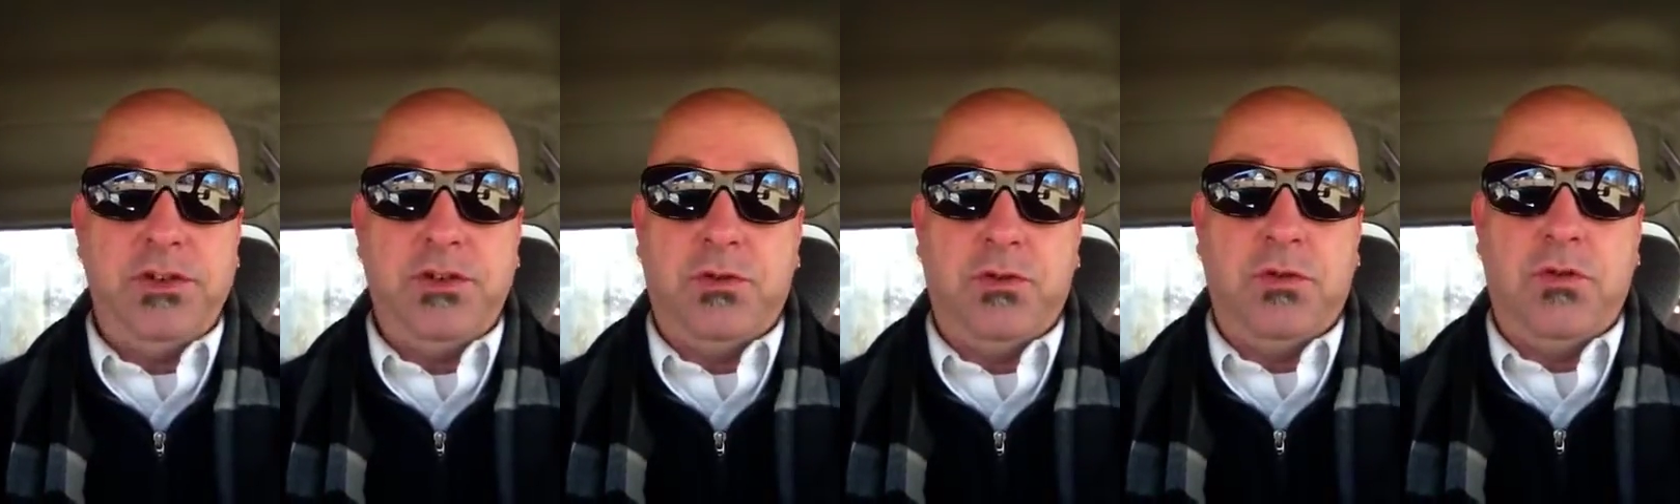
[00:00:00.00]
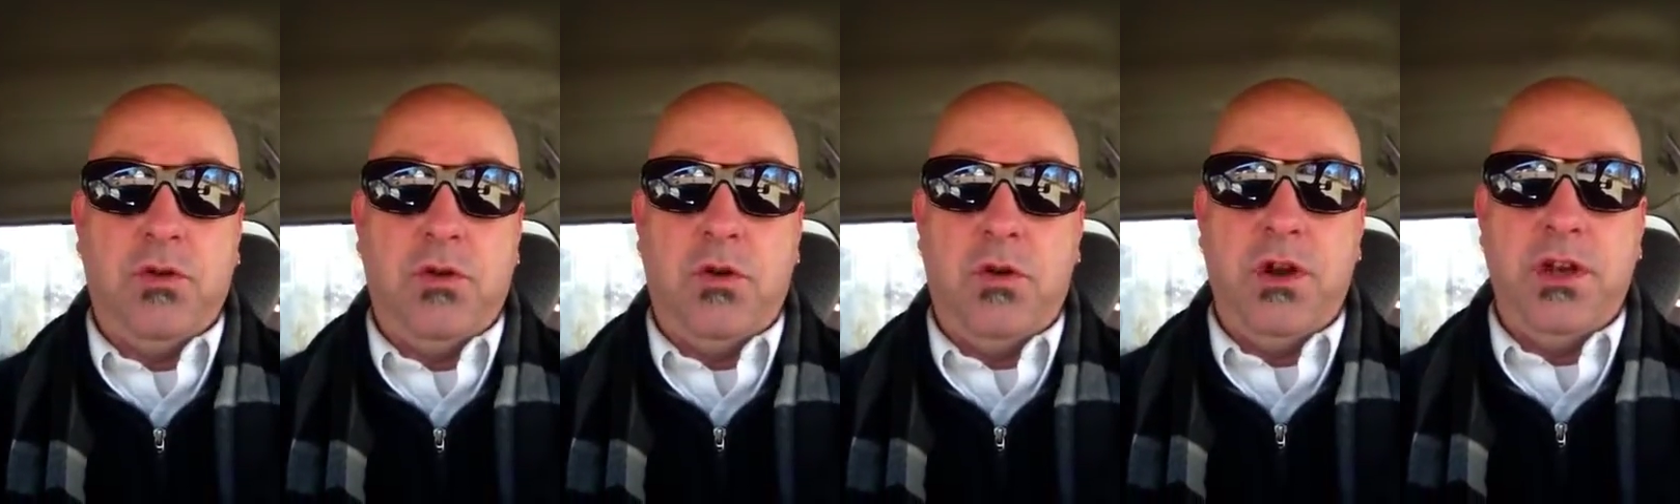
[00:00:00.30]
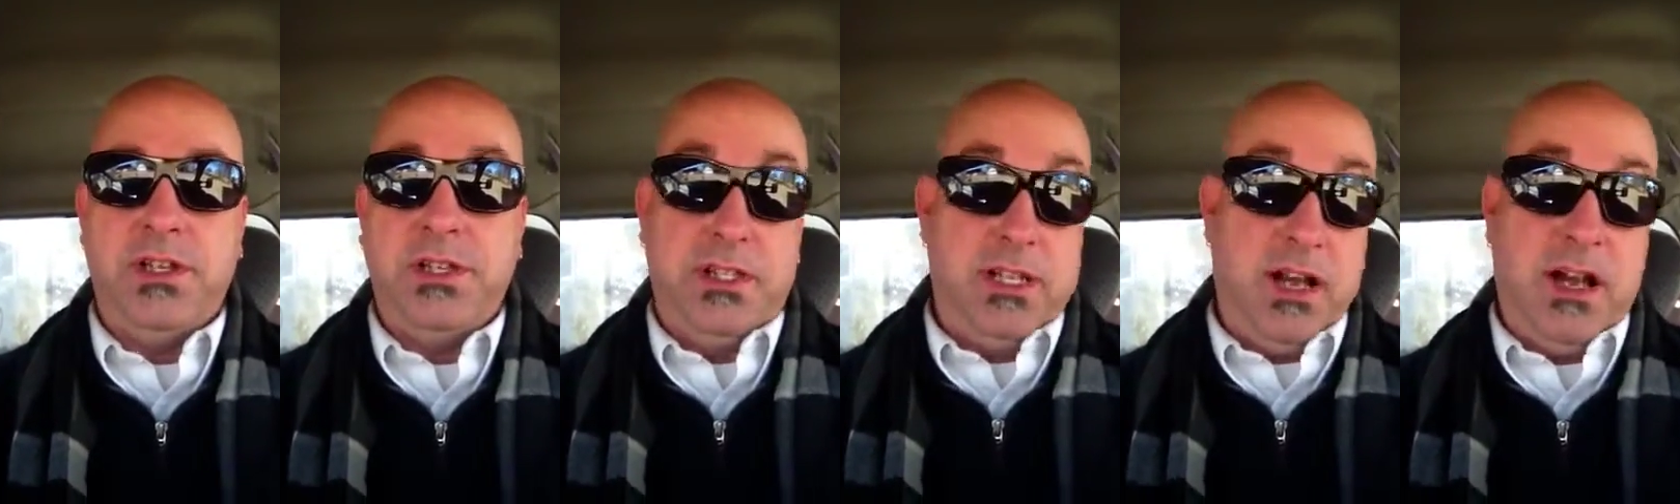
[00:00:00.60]
or
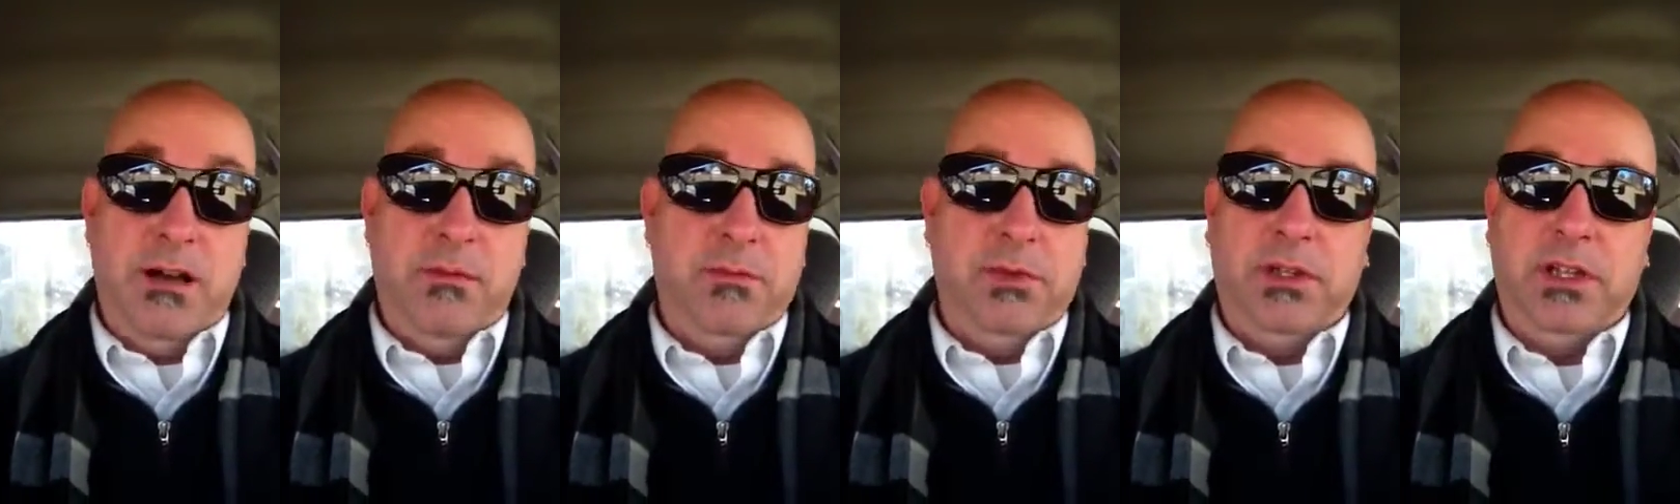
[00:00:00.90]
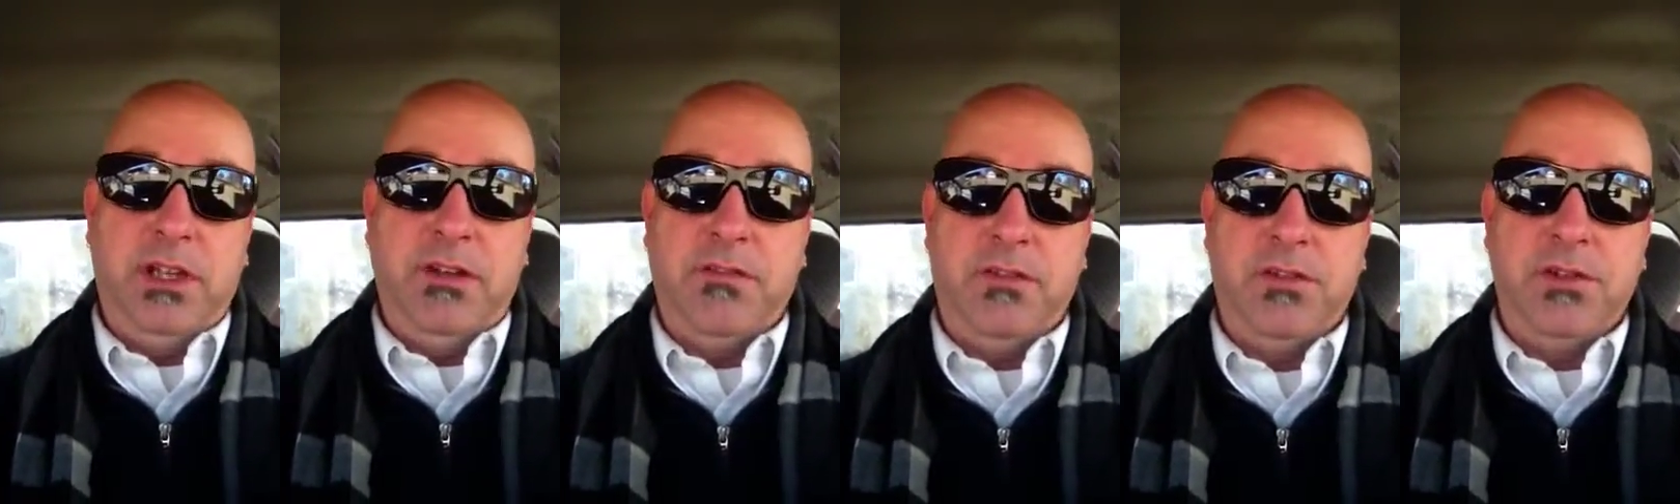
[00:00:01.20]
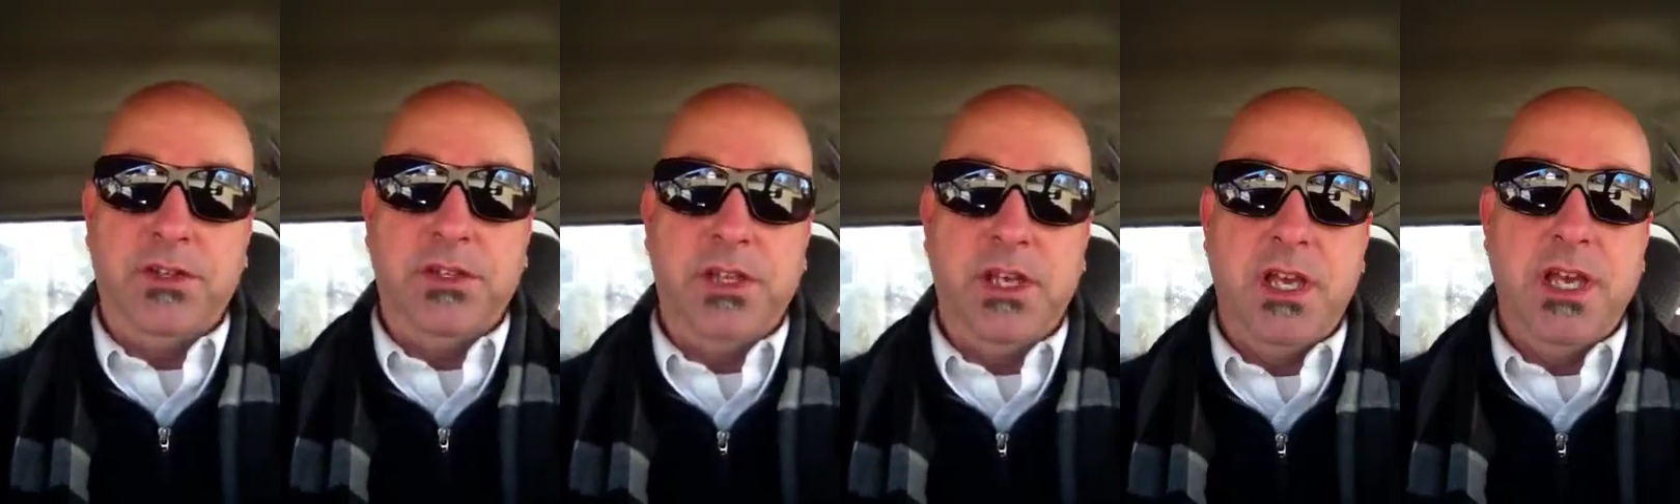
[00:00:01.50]
as
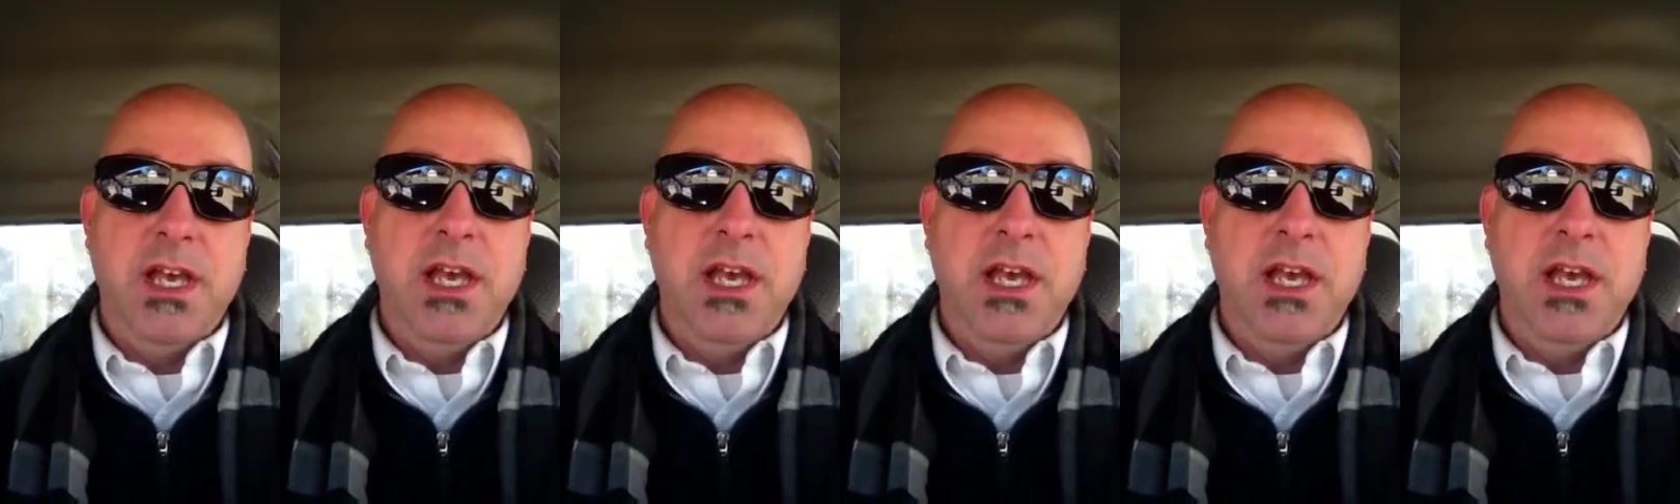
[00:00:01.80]
non-believers.